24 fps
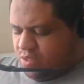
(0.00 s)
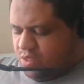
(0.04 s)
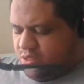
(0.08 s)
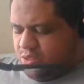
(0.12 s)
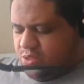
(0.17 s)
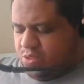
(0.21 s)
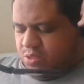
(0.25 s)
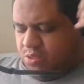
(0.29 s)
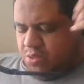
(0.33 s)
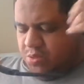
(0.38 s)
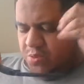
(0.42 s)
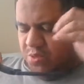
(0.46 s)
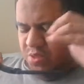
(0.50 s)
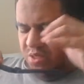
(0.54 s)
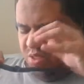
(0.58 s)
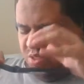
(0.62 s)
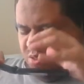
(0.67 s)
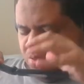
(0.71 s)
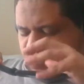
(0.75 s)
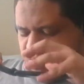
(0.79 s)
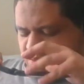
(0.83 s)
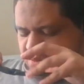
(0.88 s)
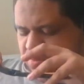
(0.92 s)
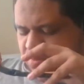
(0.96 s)
See if we
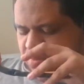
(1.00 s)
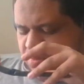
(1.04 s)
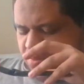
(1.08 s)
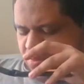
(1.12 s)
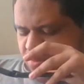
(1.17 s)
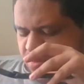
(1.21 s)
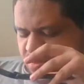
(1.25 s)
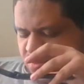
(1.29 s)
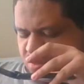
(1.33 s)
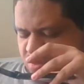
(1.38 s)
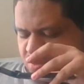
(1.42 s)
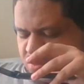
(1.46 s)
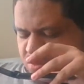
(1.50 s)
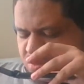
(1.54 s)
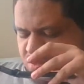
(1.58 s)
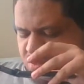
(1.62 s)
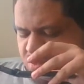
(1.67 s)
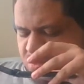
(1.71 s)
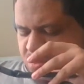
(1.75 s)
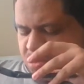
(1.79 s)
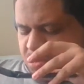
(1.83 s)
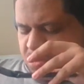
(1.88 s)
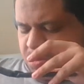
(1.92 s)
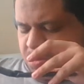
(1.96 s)
can
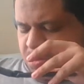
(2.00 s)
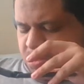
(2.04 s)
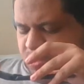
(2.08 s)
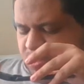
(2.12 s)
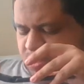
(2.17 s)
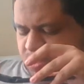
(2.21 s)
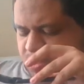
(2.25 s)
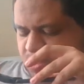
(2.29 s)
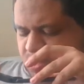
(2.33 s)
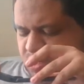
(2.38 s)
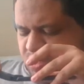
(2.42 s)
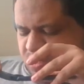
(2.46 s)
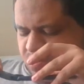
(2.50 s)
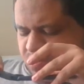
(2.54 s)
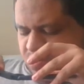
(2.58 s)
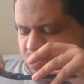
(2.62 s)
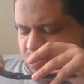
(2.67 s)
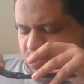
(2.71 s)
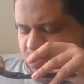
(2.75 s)
figure this out.